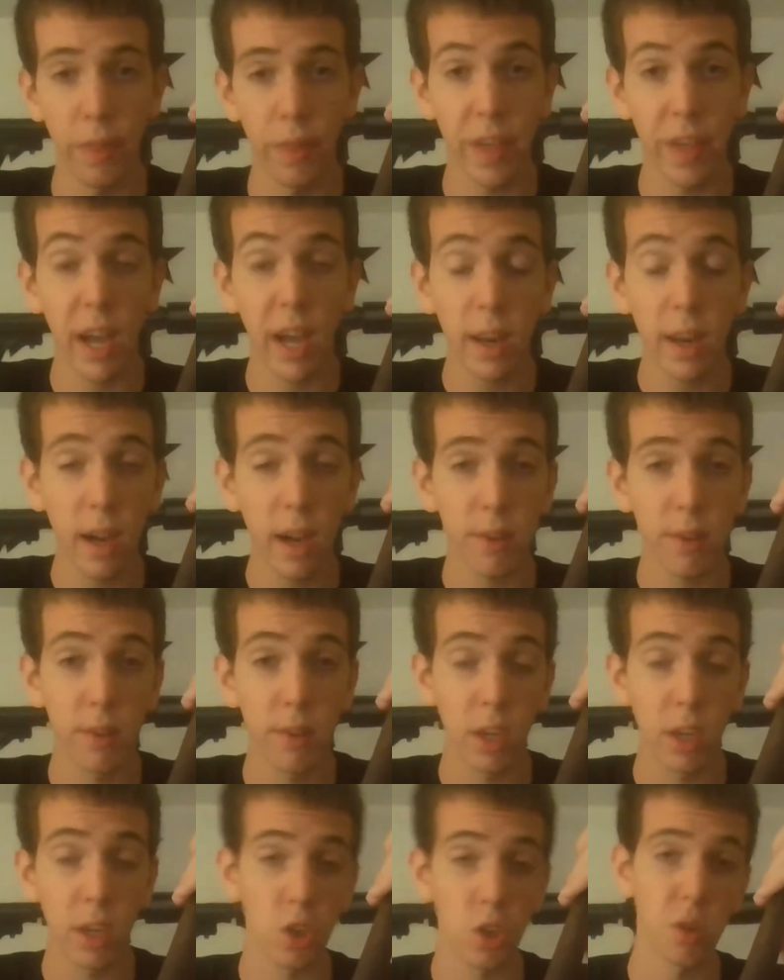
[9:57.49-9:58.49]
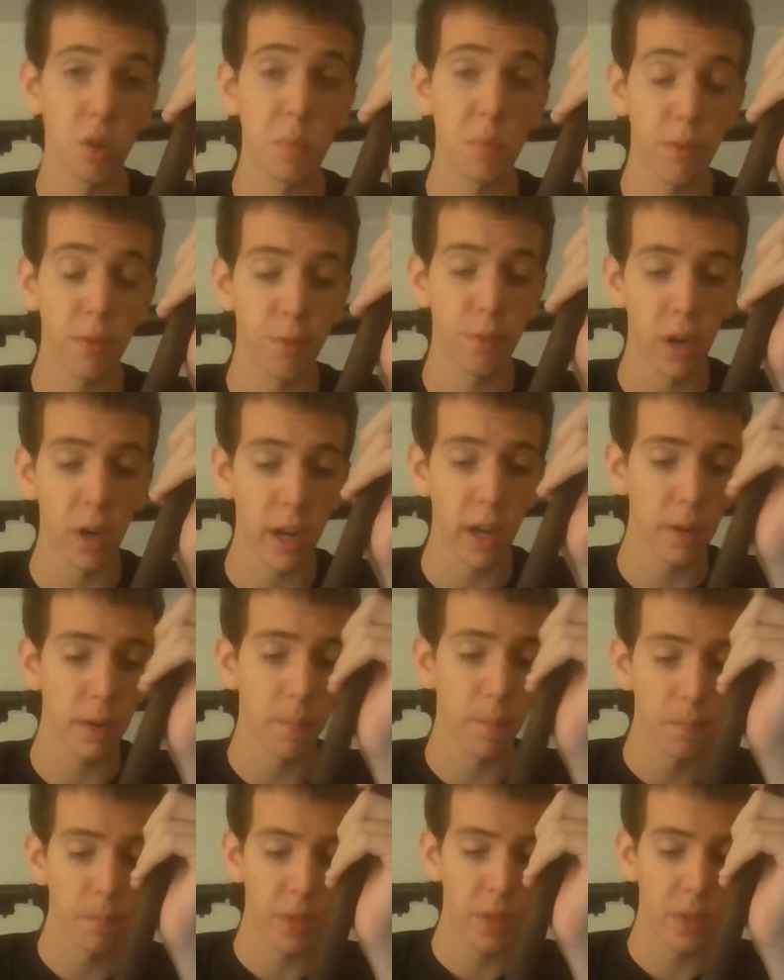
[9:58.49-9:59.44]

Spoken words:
That I think should be fine.